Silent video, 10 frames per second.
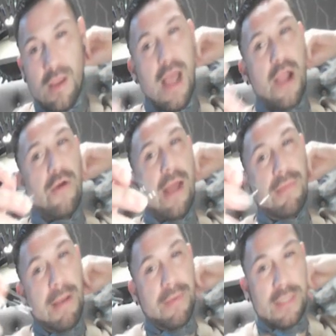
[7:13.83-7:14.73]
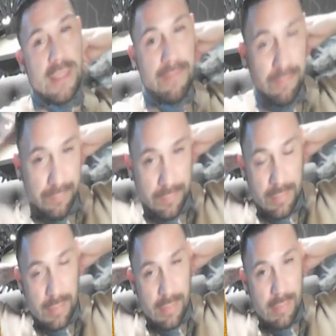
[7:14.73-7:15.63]
I grabbed the paper clip
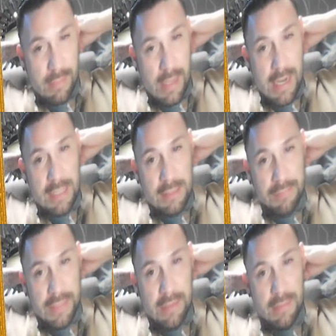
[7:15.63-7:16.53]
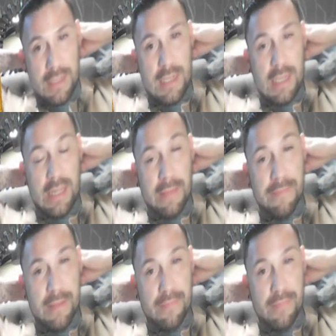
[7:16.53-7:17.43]
and I simply
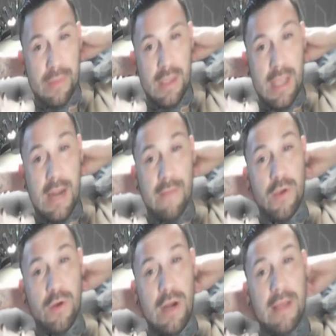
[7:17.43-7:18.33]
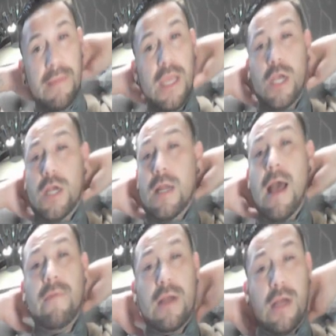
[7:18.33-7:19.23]
clip it. And if you're like me, you're going to
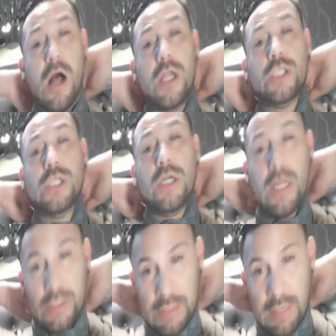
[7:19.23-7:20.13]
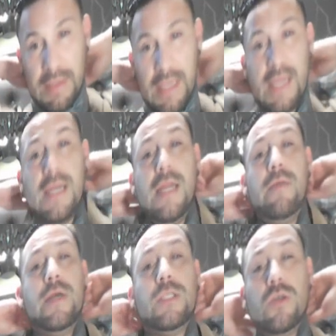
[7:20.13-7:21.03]
have a collared shirt on, so it's going to be hidden
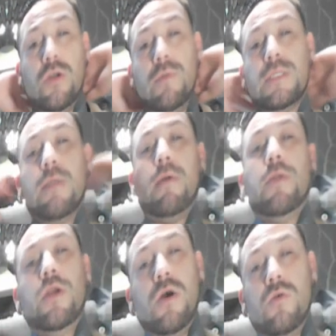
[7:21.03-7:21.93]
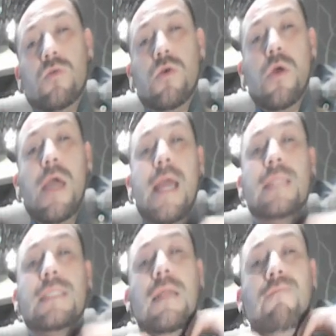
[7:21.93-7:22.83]
anyway, so no one's going to be able to know. And
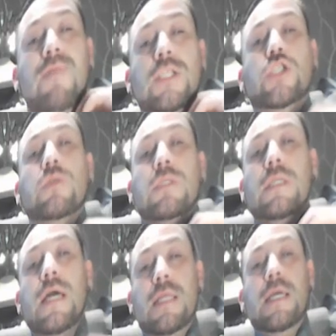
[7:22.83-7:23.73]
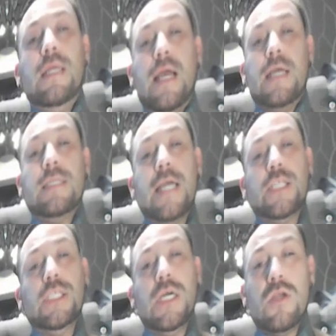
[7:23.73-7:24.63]
it's going to fit you snugly like a tie
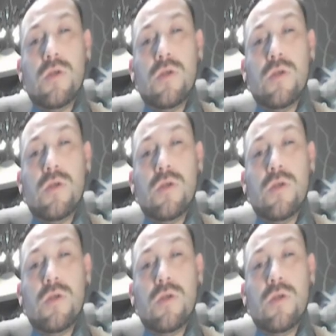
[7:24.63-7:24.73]
should.